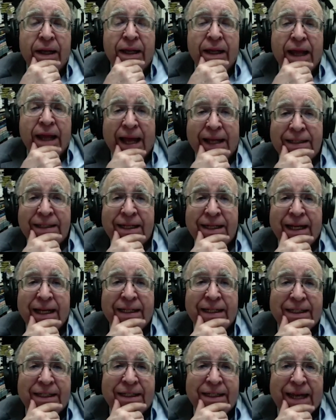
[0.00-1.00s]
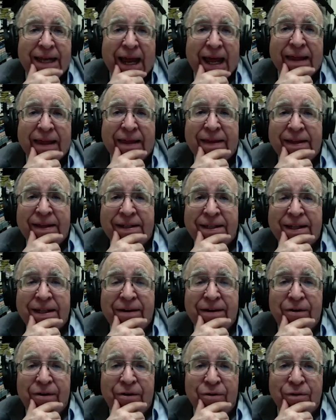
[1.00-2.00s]
that sense, death is
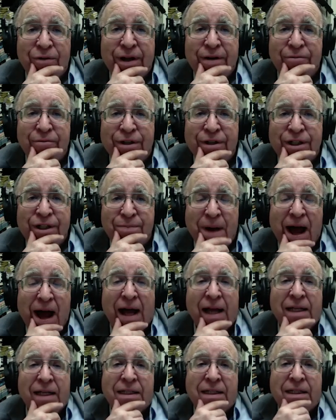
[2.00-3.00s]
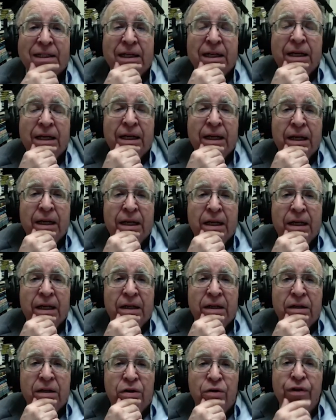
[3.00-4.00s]
their only response
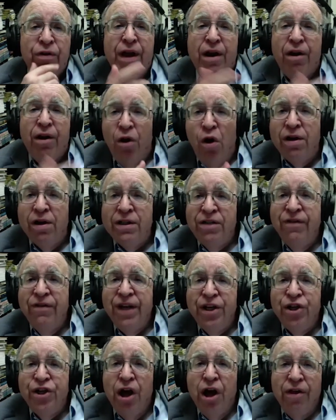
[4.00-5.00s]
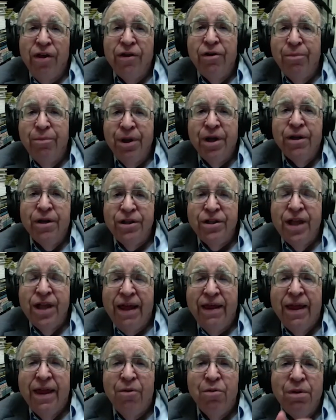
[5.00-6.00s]
to their loss of each other, because
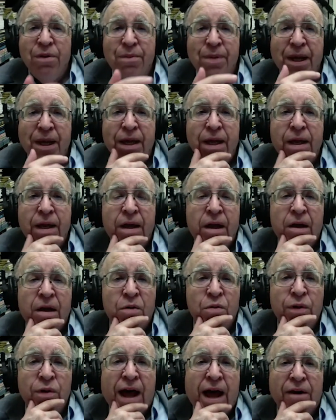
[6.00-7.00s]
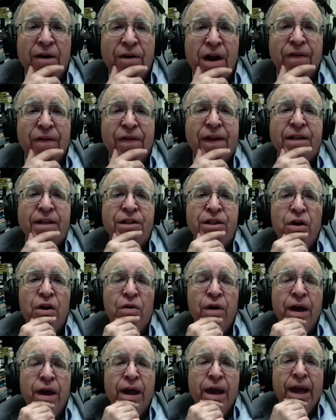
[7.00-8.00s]
then they would be without nothing.
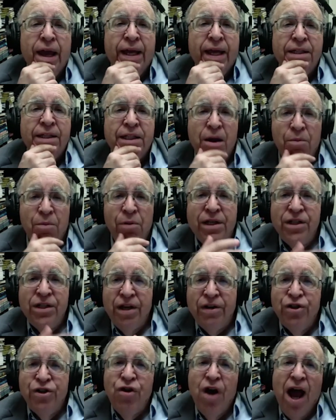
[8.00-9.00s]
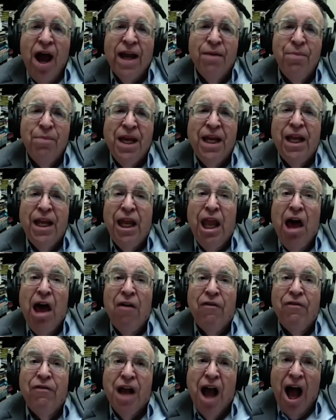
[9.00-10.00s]
So in some ways they're trying to be
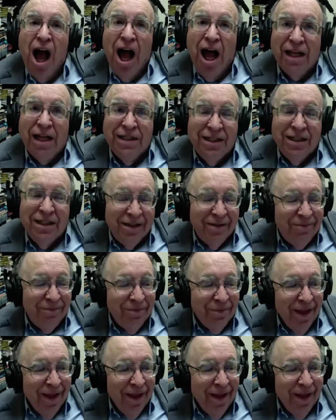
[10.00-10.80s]
love gods